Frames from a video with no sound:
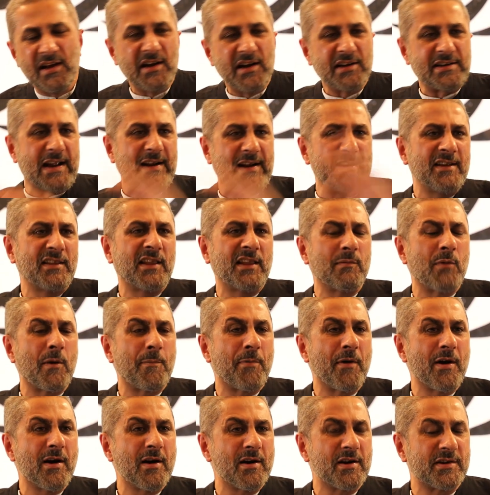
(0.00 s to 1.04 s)
tearing them
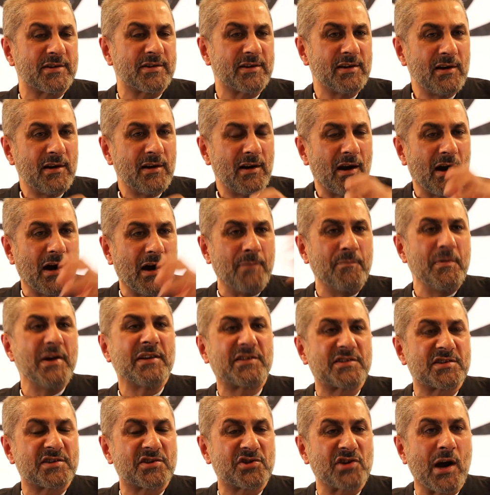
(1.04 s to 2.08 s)
apart
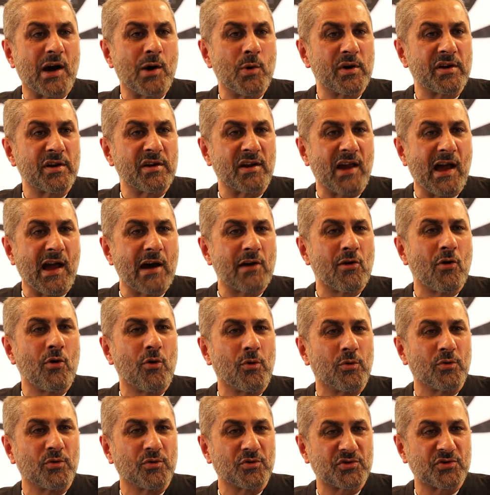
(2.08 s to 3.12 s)
amidst showering
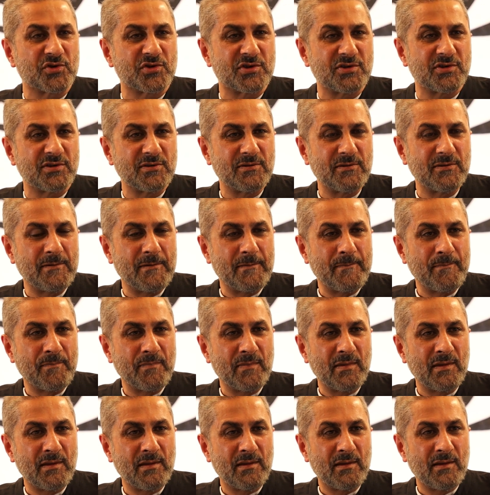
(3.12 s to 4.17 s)
arrows
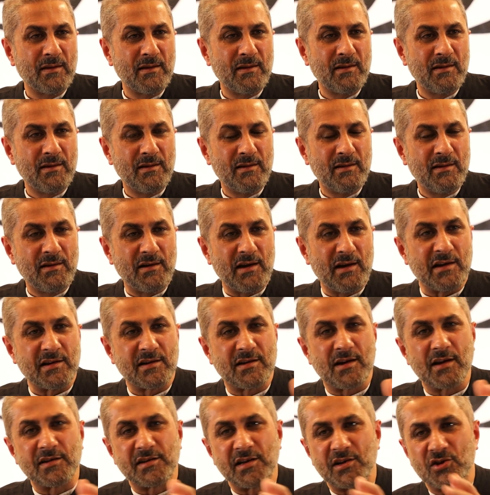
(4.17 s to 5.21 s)
and
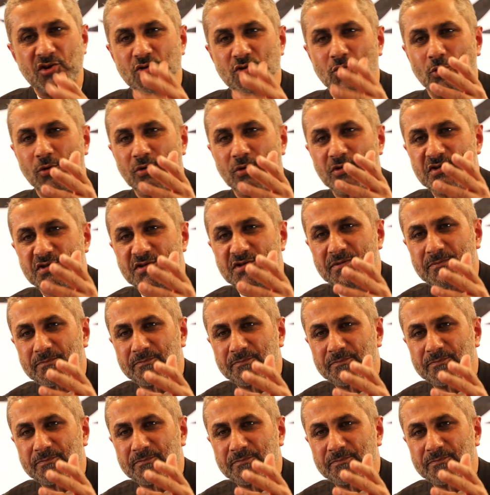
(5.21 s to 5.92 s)
cutting swords.